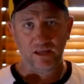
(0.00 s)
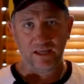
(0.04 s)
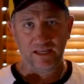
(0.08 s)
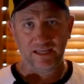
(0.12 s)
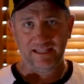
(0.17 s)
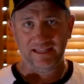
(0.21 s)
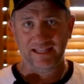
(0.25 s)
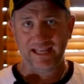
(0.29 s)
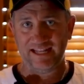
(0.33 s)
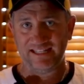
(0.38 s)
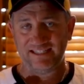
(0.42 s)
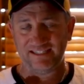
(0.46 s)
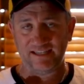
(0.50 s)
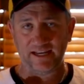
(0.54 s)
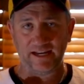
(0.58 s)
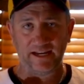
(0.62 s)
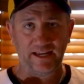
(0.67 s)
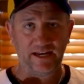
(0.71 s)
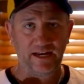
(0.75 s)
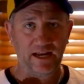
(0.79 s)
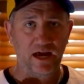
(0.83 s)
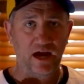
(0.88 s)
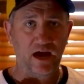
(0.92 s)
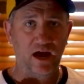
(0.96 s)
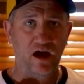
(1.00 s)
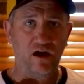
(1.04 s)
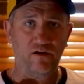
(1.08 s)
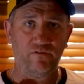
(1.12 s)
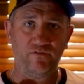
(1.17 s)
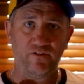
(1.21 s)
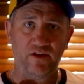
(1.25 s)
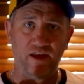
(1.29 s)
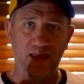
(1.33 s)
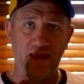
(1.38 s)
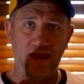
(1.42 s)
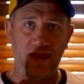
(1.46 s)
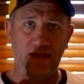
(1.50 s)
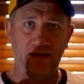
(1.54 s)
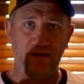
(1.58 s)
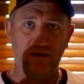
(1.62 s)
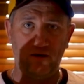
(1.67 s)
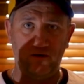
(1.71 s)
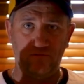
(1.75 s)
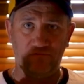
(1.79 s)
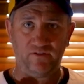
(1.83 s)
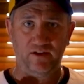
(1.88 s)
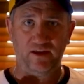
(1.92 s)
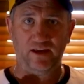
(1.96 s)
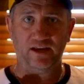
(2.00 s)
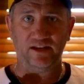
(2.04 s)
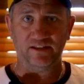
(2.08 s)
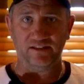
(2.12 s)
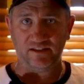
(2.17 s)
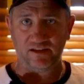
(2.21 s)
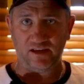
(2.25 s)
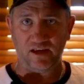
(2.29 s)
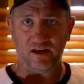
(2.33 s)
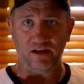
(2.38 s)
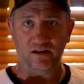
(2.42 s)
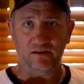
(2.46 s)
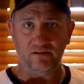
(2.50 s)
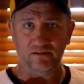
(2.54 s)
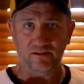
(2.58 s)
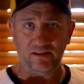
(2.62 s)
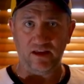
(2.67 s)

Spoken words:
in that second half, and I think it's going to,